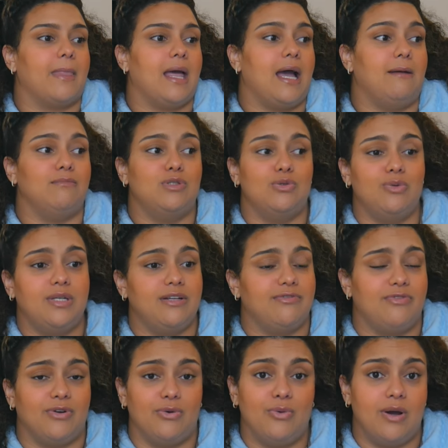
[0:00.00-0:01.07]
I'm doing it
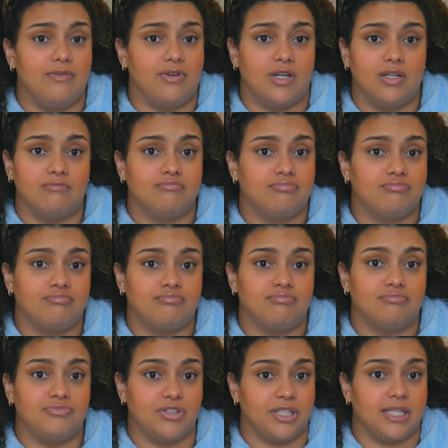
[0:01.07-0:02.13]
for whoever,
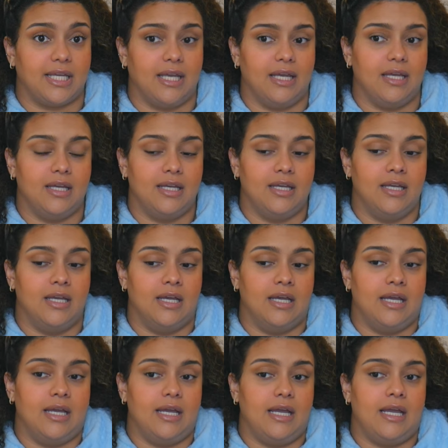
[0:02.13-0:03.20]
really,
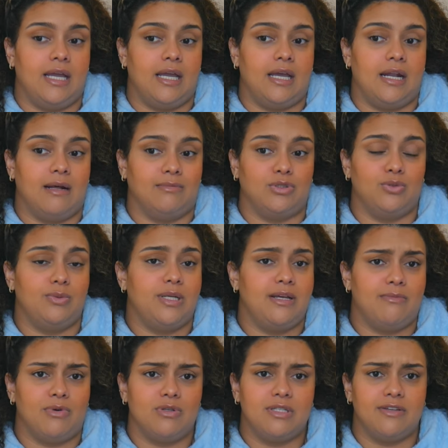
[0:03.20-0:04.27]
and I'm doing
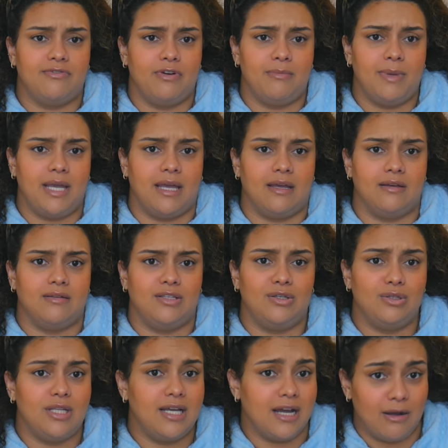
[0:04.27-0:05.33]
it mostly for me. You
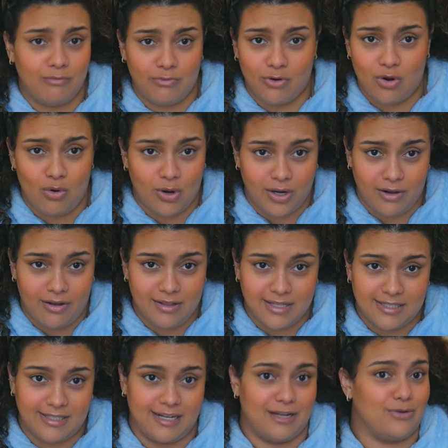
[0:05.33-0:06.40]
think I'm recording all
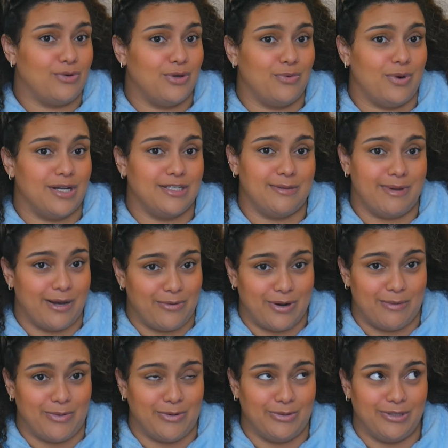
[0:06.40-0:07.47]
this and I don't want to watch it back when
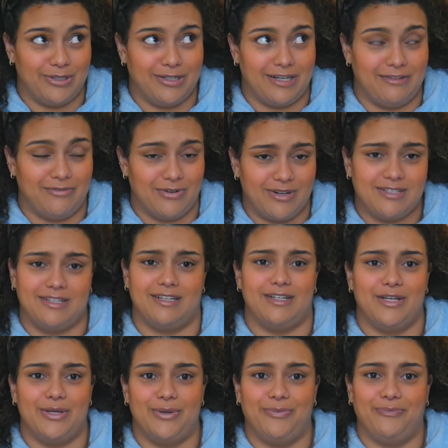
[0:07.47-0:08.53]
I'm older? Of course I do.
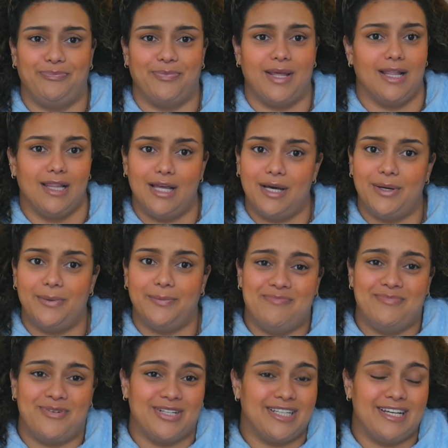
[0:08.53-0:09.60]
Hello.
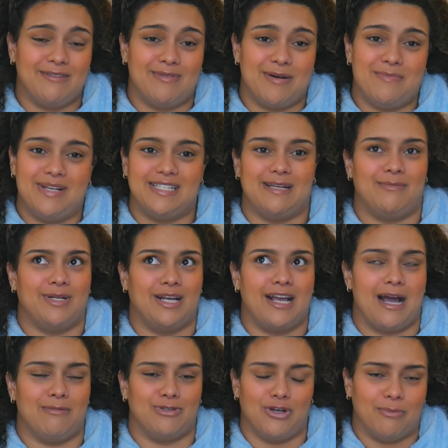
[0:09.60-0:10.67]
One thing about me is I'm gonna
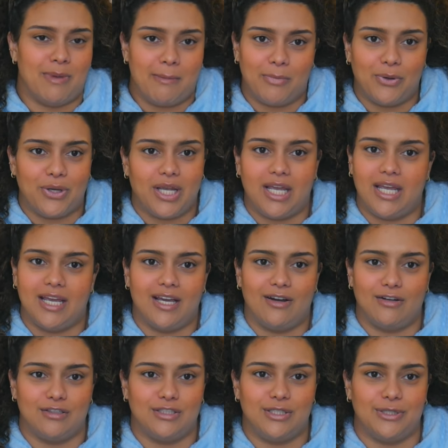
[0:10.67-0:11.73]
capture a memory
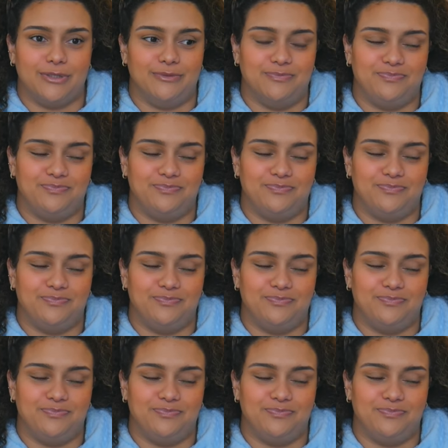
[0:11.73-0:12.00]
or two.